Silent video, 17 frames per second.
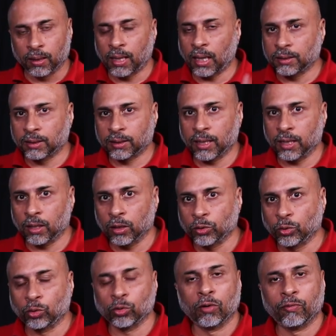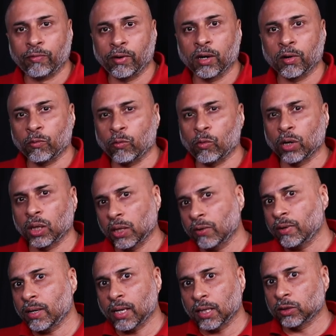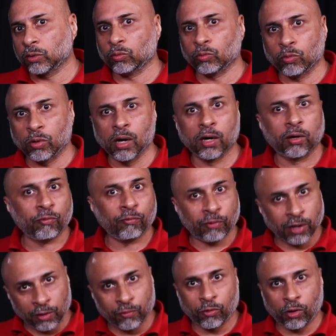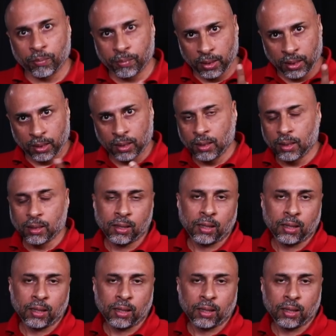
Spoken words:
That said, so far, whatever has worked well for me,